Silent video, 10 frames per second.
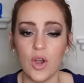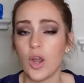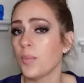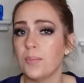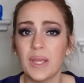A
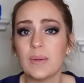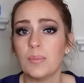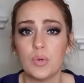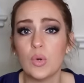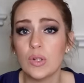big
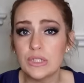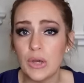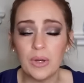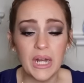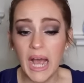pool
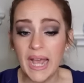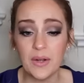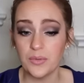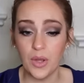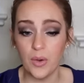donut? I don't
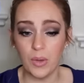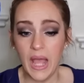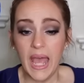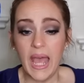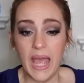know.
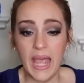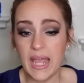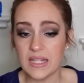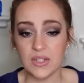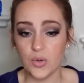
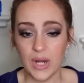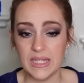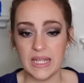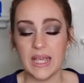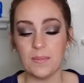It's
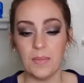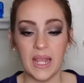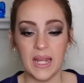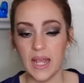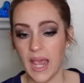crazy. It
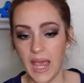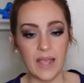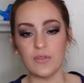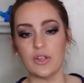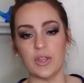made
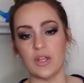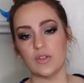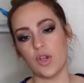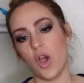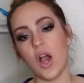everything
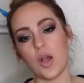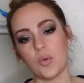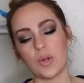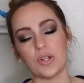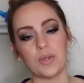look
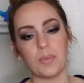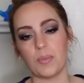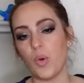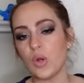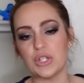awkward. The
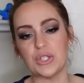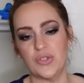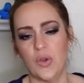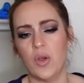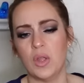proportions are
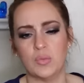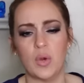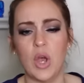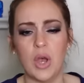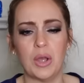all
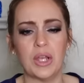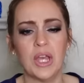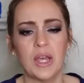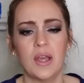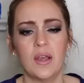wrong.
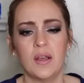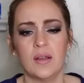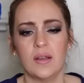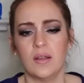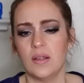
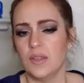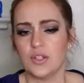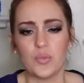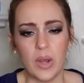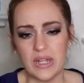There's
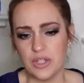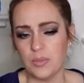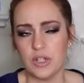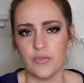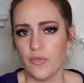way too
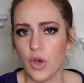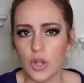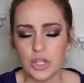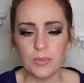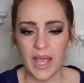much
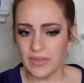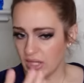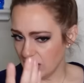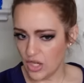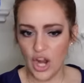volume and
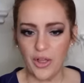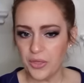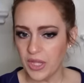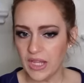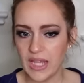then
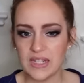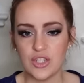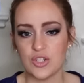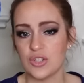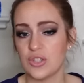nothing. It's
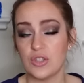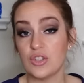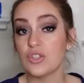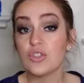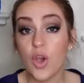just
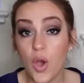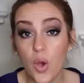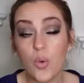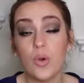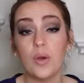
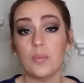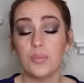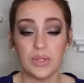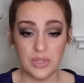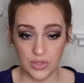so
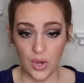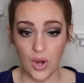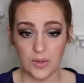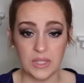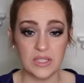bizarre.
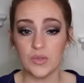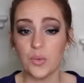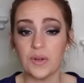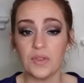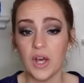This is one
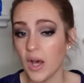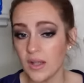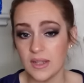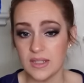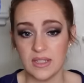of the
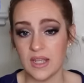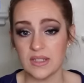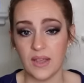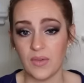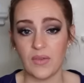ugliest things
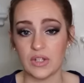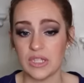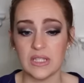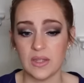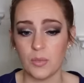I've ever seen
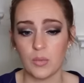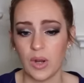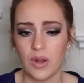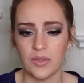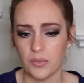someone wear
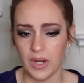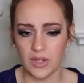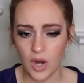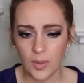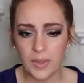on the red
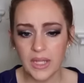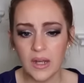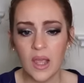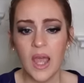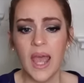carpet.
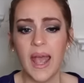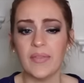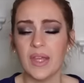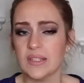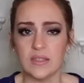And
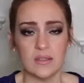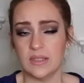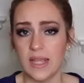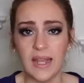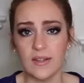that's
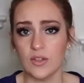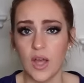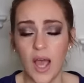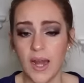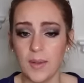saying a
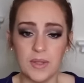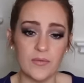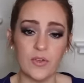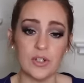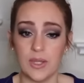lot. I mean,
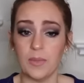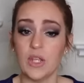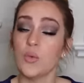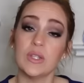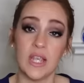for somebody who
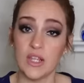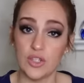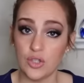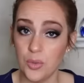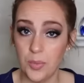is a
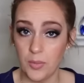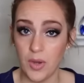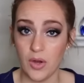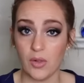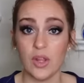
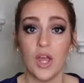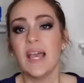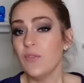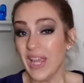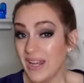supermodel, if
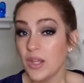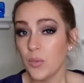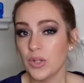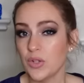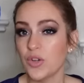anyone
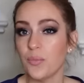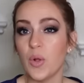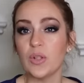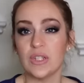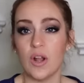could have
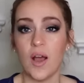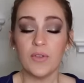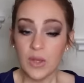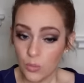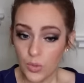pulled it off,
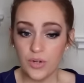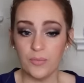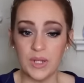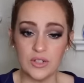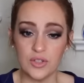it would have
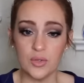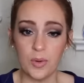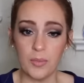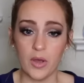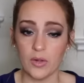been a
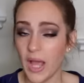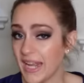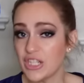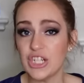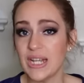supermodel. And
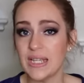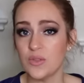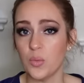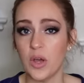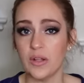she is
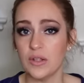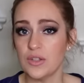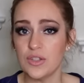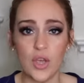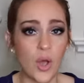one.
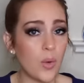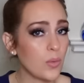So